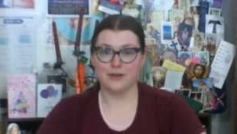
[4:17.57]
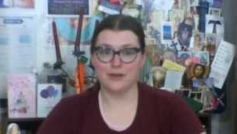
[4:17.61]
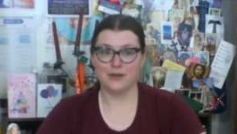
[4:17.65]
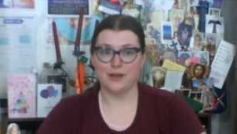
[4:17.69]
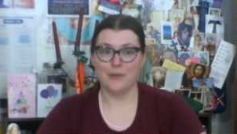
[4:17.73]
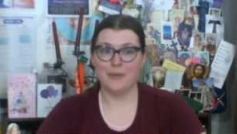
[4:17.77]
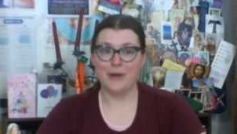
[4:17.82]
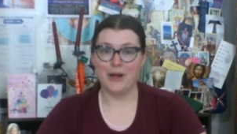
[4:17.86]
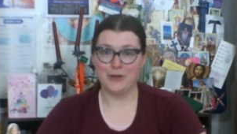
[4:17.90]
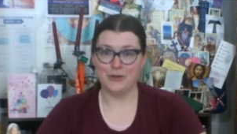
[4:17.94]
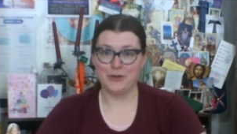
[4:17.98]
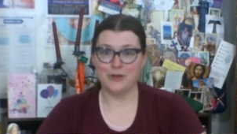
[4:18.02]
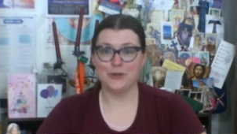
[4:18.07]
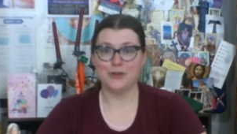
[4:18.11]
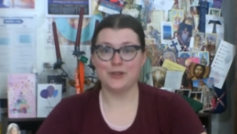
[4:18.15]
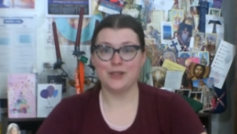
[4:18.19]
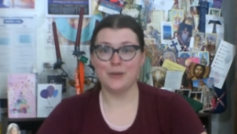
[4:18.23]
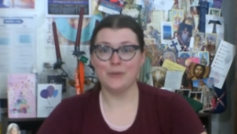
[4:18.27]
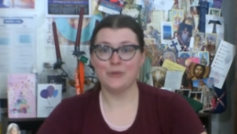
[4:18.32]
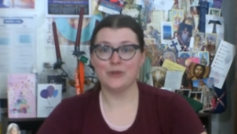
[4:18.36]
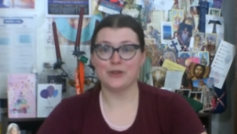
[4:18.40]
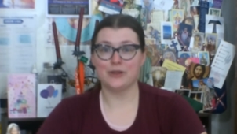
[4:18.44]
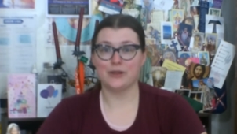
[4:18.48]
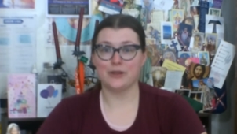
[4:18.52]
About 2
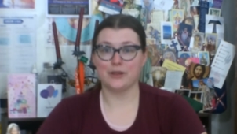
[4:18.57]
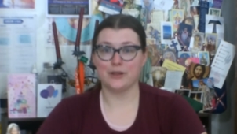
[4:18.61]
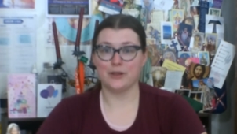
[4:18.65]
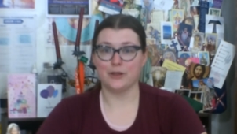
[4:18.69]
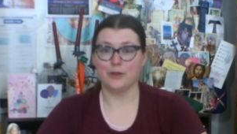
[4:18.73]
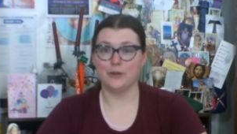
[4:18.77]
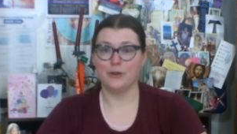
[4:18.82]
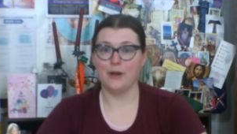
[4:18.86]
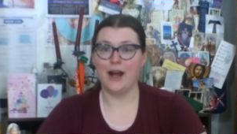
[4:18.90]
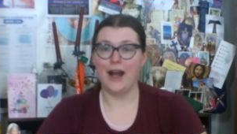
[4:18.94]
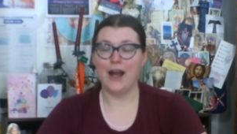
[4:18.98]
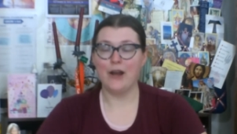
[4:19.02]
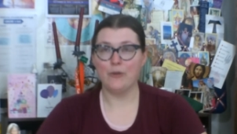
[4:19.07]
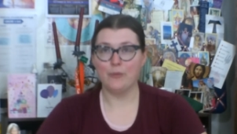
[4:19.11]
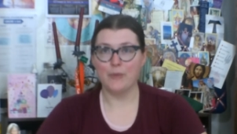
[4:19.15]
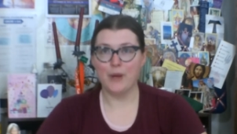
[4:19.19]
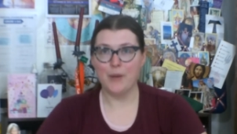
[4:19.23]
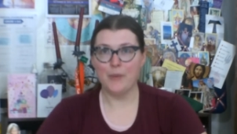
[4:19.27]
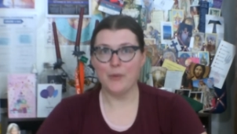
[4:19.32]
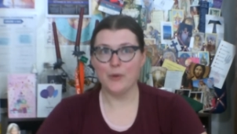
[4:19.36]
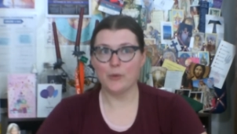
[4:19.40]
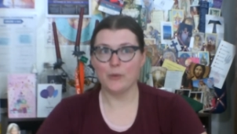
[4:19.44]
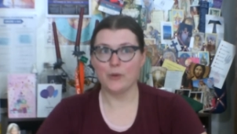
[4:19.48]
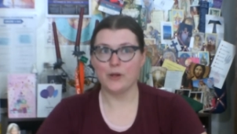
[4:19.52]
summers ago, I
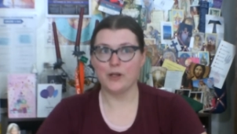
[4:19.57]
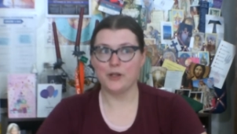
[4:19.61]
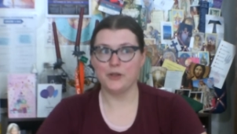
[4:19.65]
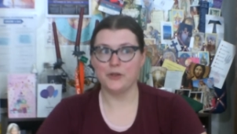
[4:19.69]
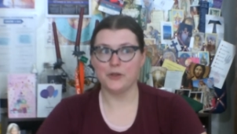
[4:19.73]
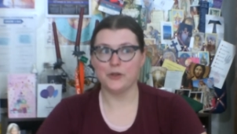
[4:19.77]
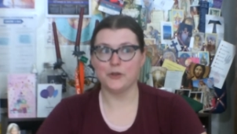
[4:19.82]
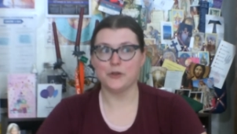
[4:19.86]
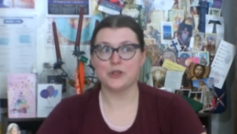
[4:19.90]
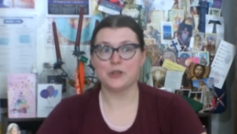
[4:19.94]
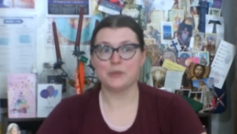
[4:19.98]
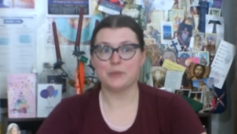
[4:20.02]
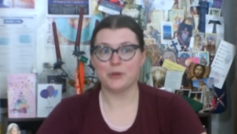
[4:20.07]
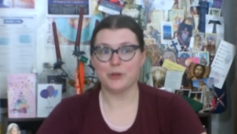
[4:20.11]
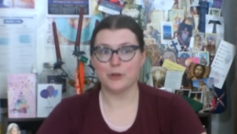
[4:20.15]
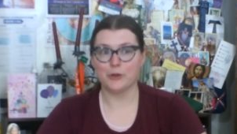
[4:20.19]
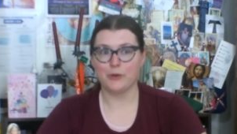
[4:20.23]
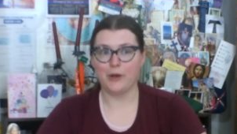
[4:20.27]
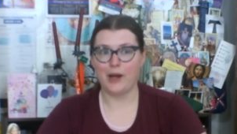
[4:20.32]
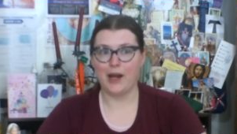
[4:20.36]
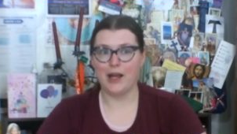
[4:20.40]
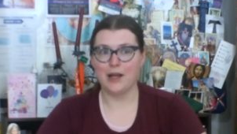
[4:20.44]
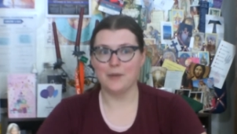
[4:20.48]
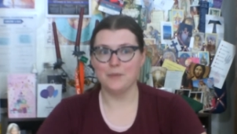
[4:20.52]
remember one of those
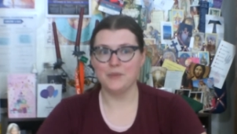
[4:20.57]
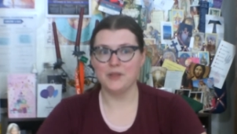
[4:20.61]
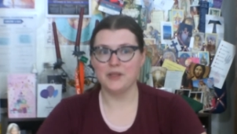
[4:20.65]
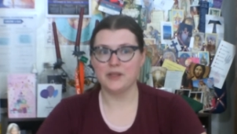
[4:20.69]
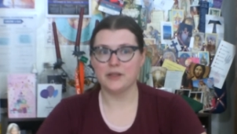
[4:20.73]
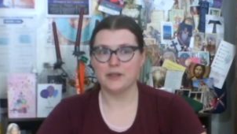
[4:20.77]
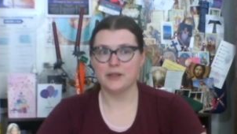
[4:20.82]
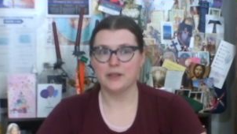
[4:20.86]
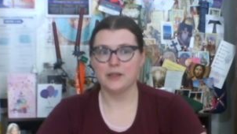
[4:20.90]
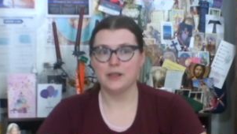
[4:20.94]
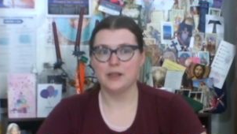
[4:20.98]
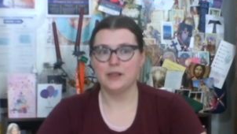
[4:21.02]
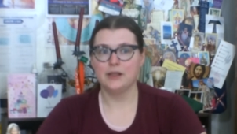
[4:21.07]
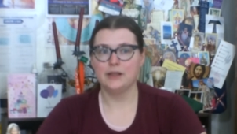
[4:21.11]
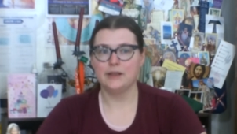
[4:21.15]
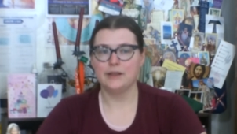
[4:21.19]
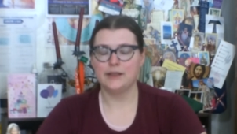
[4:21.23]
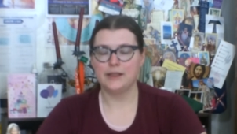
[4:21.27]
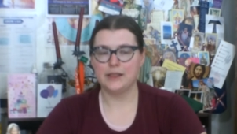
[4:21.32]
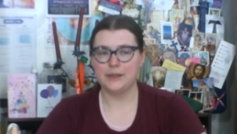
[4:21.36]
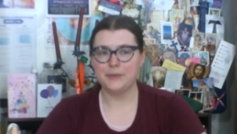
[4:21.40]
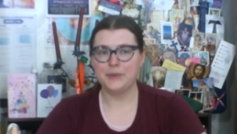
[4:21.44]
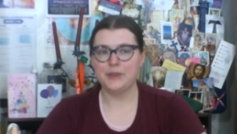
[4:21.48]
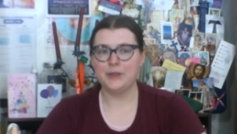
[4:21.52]
programs
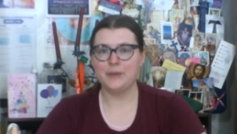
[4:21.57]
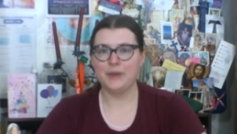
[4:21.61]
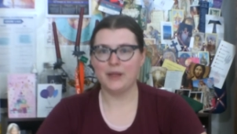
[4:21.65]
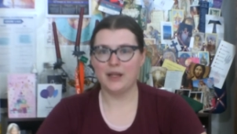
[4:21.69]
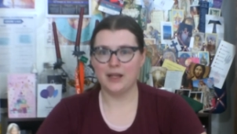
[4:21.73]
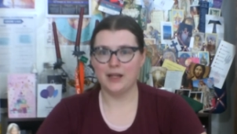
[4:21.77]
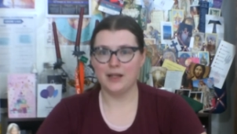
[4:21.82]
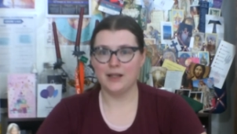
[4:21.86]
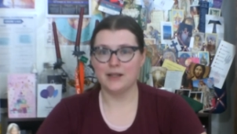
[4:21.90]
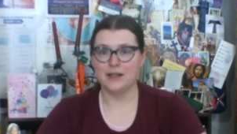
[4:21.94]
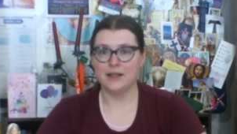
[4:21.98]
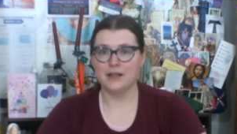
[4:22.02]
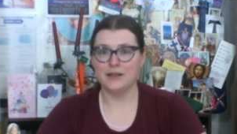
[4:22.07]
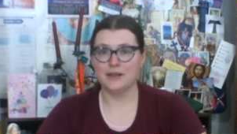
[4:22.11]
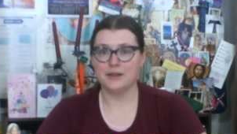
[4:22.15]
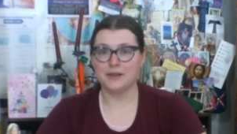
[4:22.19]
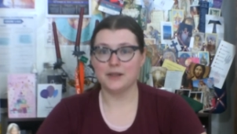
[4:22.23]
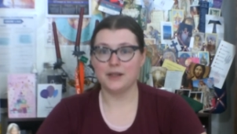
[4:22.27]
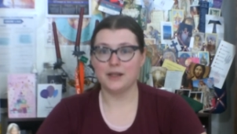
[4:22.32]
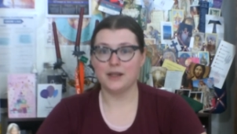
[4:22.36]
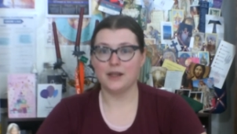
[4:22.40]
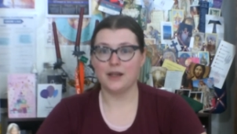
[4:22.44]
simply because